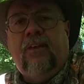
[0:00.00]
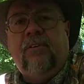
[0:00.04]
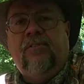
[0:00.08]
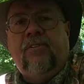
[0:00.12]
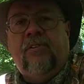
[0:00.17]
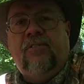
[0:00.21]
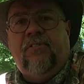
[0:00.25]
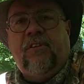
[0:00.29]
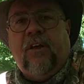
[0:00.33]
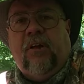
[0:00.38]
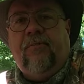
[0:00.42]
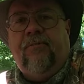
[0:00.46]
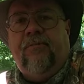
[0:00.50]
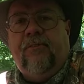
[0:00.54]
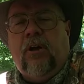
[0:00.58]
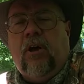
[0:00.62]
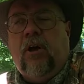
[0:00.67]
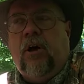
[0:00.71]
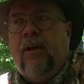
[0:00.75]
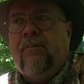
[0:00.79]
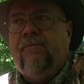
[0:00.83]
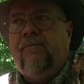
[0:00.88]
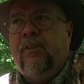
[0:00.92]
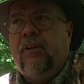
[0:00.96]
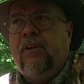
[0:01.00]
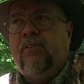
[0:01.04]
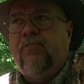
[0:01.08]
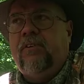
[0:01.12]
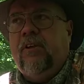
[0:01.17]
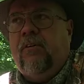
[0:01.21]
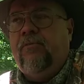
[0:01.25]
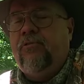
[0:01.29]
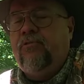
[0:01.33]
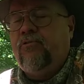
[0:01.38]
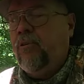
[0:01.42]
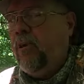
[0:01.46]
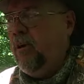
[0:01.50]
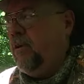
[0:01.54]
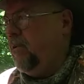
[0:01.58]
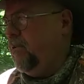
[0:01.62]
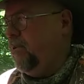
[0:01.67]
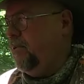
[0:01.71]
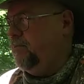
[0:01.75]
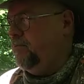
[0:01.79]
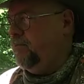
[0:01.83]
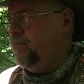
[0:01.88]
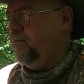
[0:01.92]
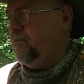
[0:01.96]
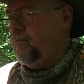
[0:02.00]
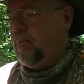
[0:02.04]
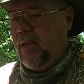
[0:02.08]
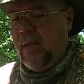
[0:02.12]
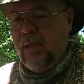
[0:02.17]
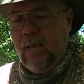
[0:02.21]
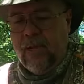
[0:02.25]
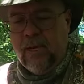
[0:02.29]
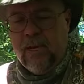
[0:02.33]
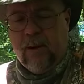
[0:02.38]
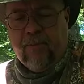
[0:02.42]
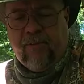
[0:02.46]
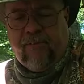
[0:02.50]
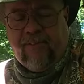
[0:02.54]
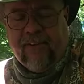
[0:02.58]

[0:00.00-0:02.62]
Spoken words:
It's a self-conflict, self-struggle. Number